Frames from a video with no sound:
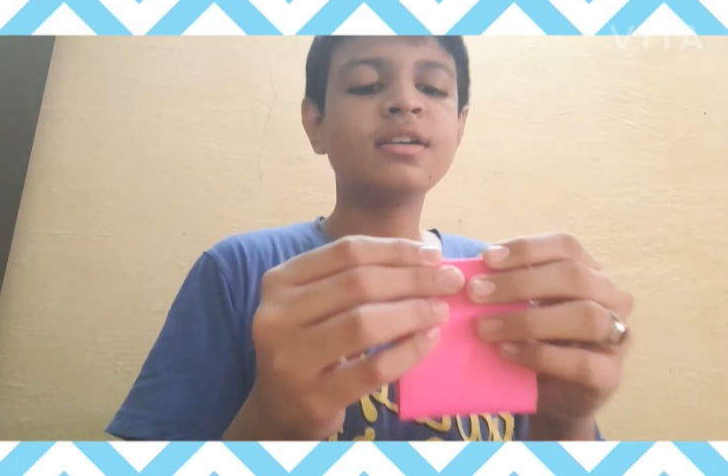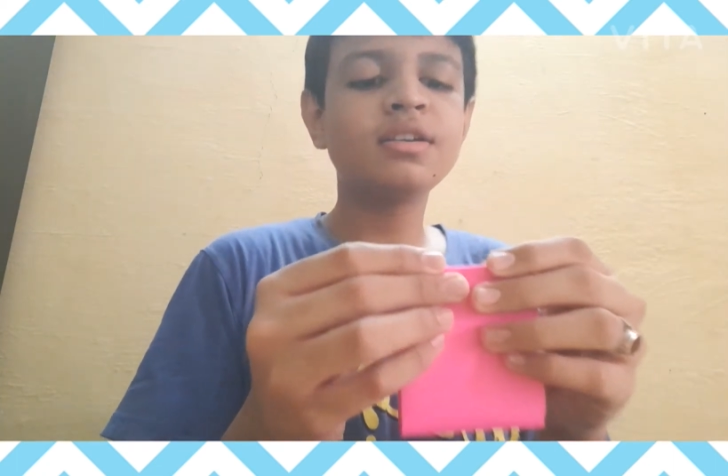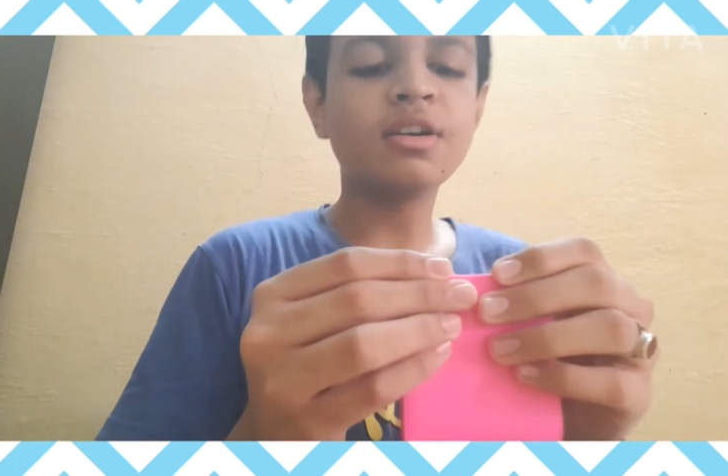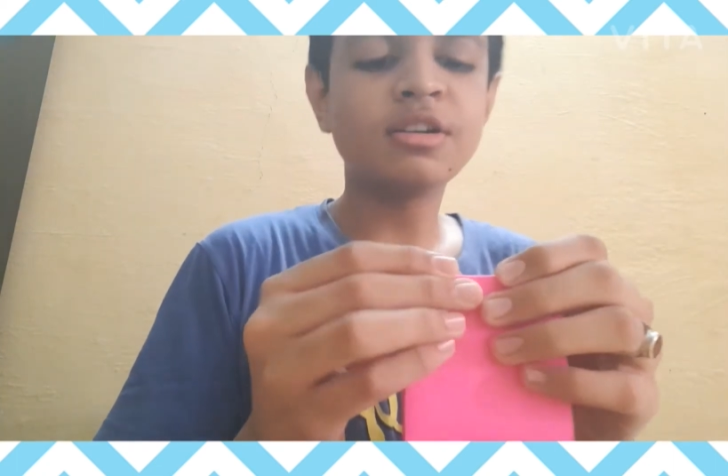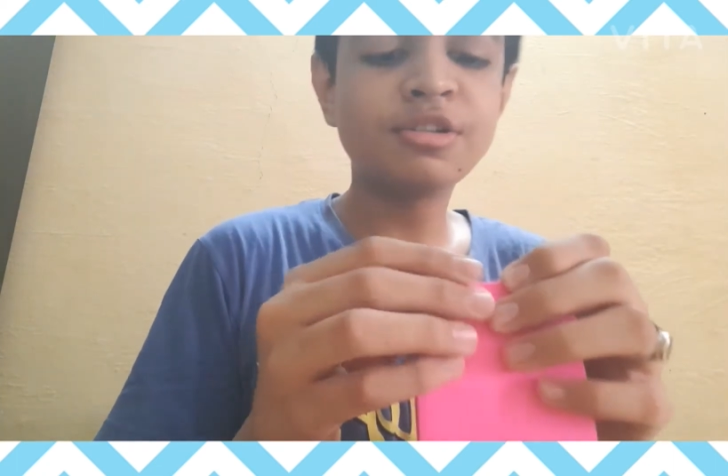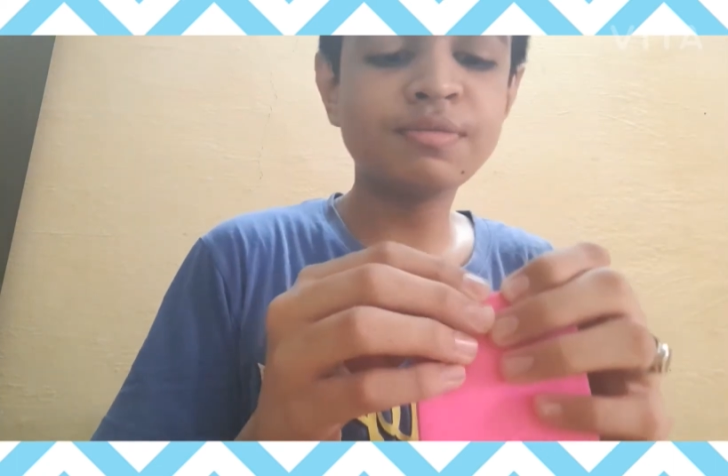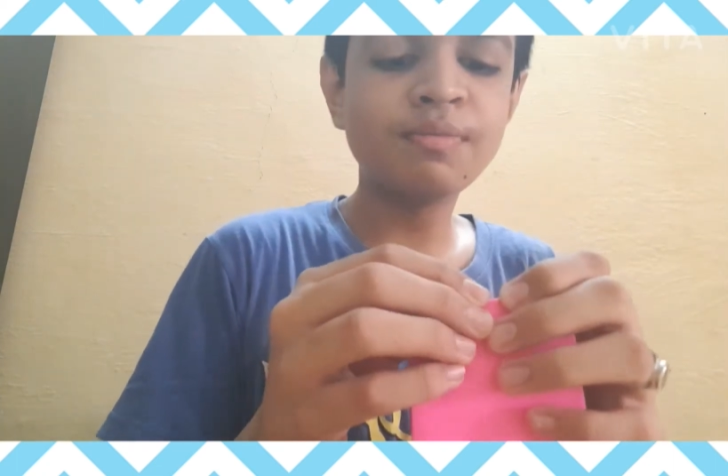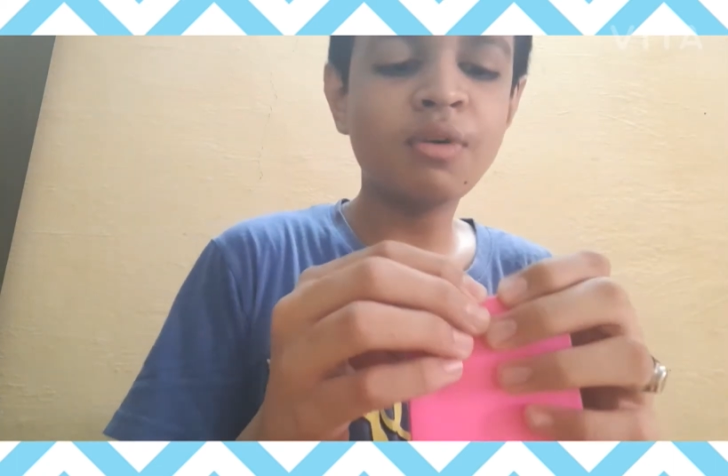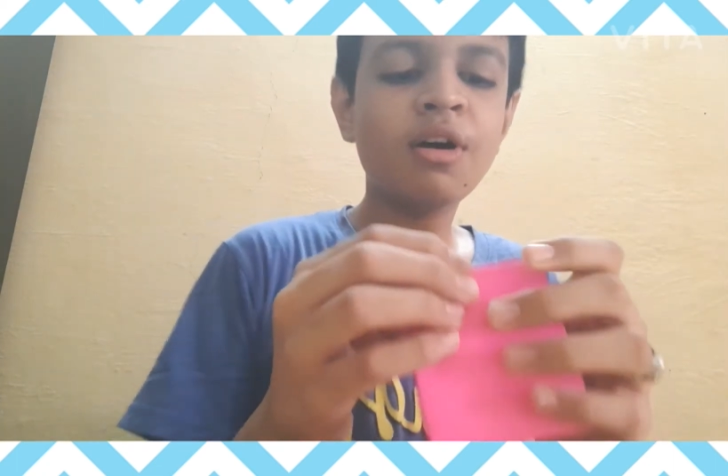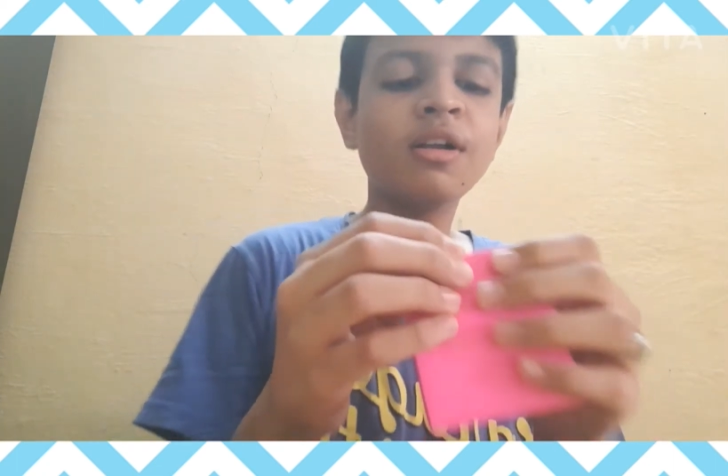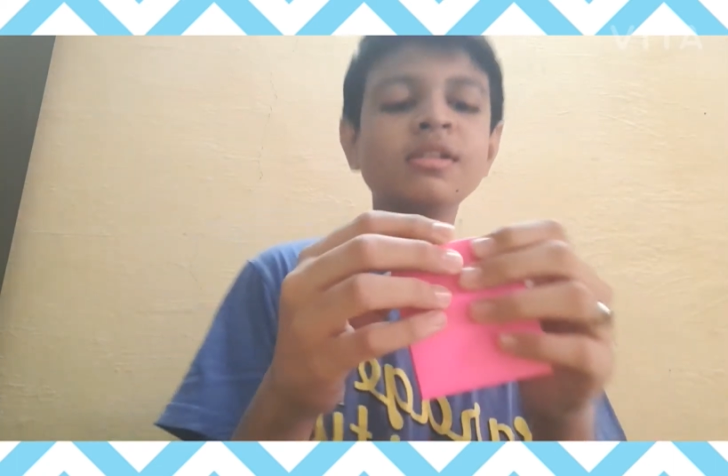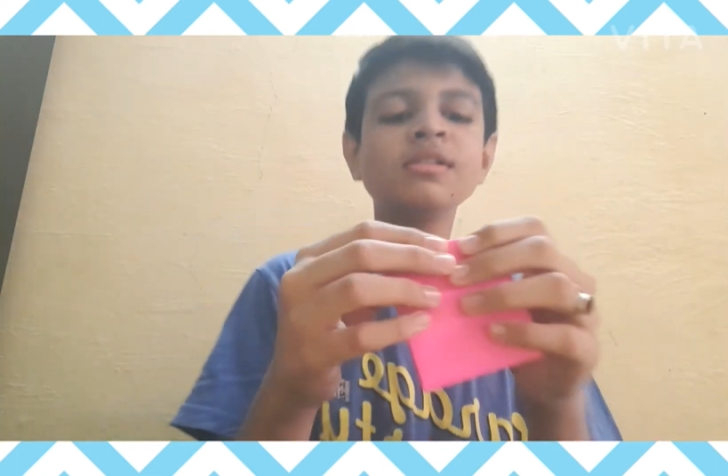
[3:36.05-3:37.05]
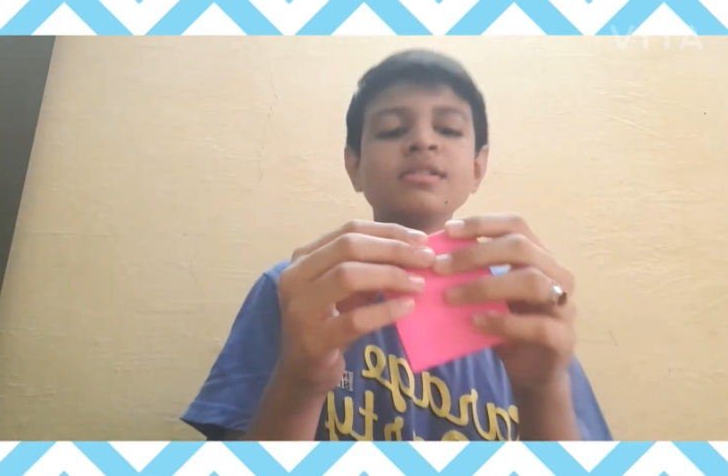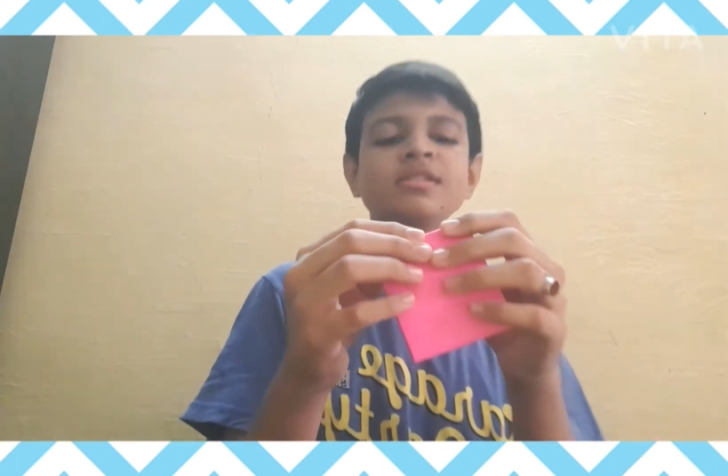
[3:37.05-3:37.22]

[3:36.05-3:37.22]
your small